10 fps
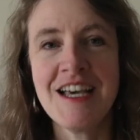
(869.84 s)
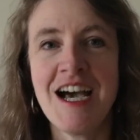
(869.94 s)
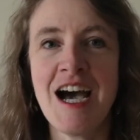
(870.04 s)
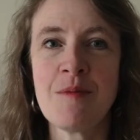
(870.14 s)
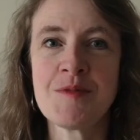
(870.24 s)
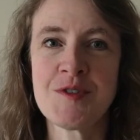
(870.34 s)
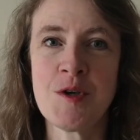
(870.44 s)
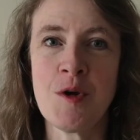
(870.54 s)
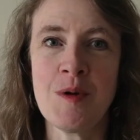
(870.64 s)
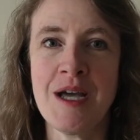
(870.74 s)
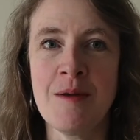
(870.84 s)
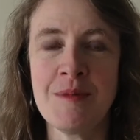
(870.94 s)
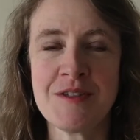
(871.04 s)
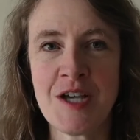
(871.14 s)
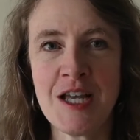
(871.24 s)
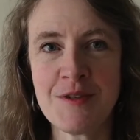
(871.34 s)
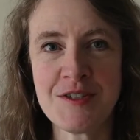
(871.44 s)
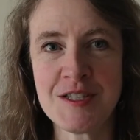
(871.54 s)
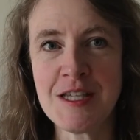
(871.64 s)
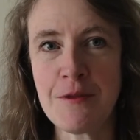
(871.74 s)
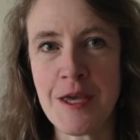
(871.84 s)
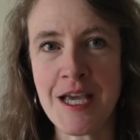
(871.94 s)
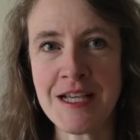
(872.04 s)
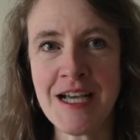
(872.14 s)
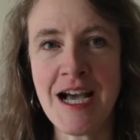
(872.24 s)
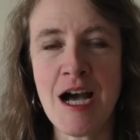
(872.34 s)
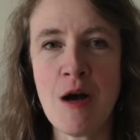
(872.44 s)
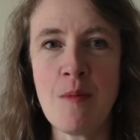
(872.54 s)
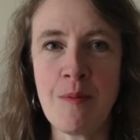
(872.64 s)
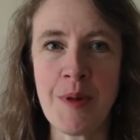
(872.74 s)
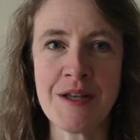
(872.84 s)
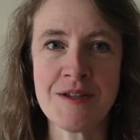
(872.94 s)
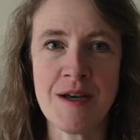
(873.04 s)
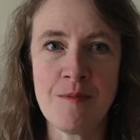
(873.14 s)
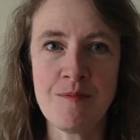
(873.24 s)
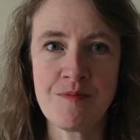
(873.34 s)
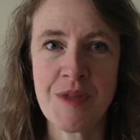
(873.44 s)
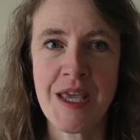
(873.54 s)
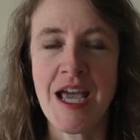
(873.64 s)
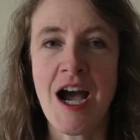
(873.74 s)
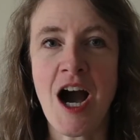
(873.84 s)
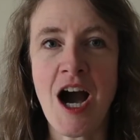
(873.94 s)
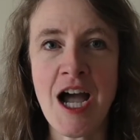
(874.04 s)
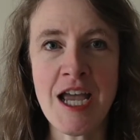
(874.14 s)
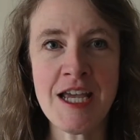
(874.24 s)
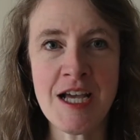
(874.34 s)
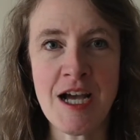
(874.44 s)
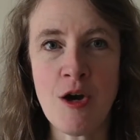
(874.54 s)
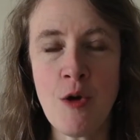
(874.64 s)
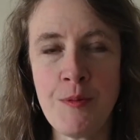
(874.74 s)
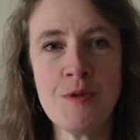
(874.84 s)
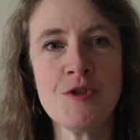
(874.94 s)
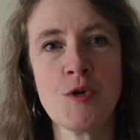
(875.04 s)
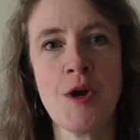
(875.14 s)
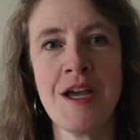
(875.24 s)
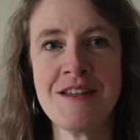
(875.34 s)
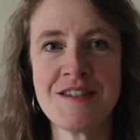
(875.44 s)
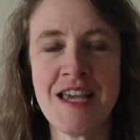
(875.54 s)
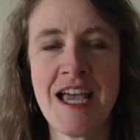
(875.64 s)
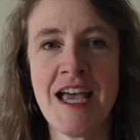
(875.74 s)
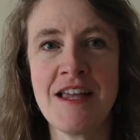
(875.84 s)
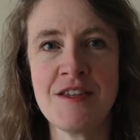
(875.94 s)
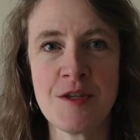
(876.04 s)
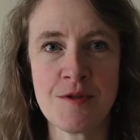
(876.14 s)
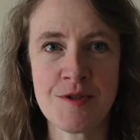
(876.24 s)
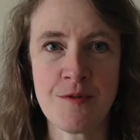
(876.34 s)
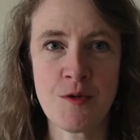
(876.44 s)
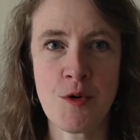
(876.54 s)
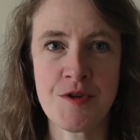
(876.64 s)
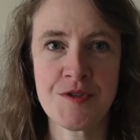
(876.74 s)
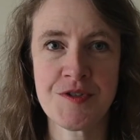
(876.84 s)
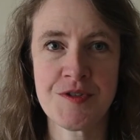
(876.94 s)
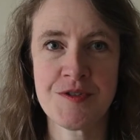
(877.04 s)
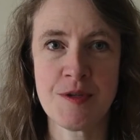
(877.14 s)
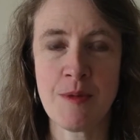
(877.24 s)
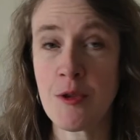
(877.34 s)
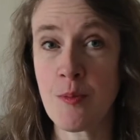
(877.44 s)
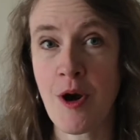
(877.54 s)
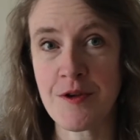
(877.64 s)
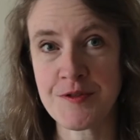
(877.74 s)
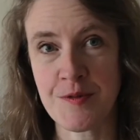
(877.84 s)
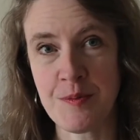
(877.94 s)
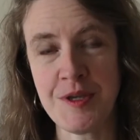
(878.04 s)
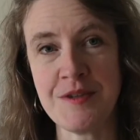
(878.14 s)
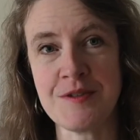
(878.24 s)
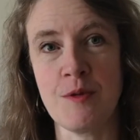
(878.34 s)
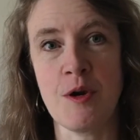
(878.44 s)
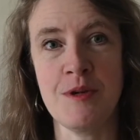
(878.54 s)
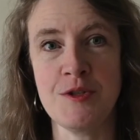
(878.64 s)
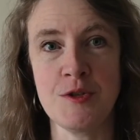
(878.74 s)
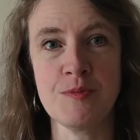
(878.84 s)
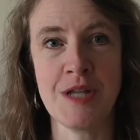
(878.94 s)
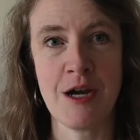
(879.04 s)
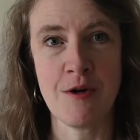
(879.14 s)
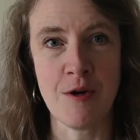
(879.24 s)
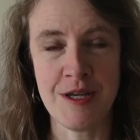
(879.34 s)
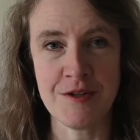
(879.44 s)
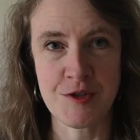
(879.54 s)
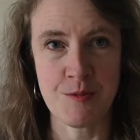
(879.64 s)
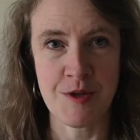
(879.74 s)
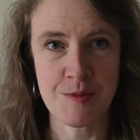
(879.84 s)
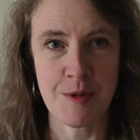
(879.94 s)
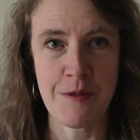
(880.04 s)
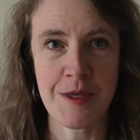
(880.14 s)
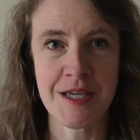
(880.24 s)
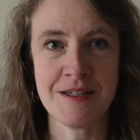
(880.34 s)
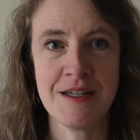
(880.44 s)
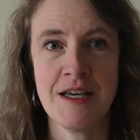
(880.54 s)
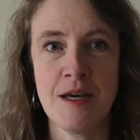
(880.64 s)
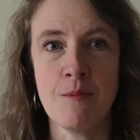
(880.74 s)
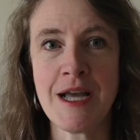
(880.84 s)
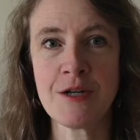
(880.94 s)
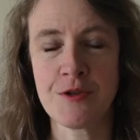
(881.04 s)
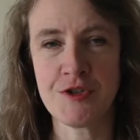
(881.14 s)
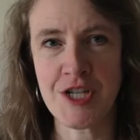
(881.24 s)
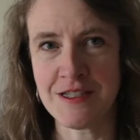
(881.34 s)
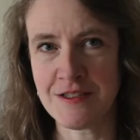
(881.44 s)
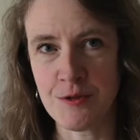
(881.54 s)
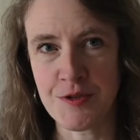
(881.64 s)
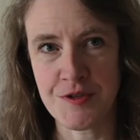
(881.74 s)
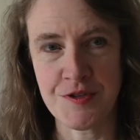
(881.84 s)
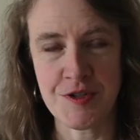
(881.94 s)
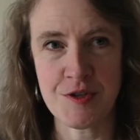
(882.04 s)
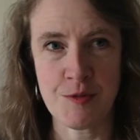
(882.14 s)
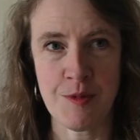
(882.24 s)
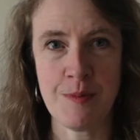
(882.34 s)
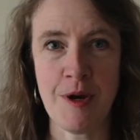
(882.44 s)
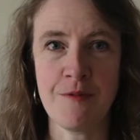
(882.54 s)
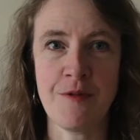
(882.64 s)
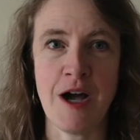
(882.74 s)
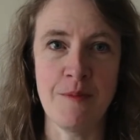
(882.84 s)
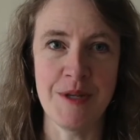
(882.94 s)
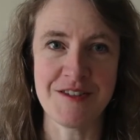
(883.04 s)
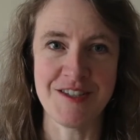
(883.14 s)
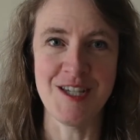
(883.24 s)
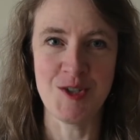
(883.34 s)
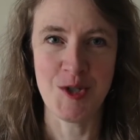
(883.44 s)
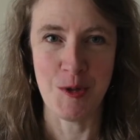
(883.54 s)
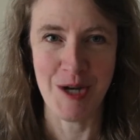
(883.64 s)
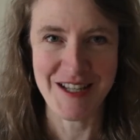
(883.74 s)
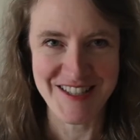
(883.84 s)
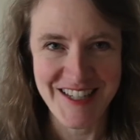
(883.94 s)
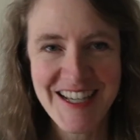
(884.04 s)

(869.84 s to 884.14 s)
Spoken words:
It's kind of a silly thing, but I hope you enjoy it. And there's, of course, some other parts of the piece where we do play our instruments, but I think Michael, the cellist, loses his instrument about 5 minutes into it.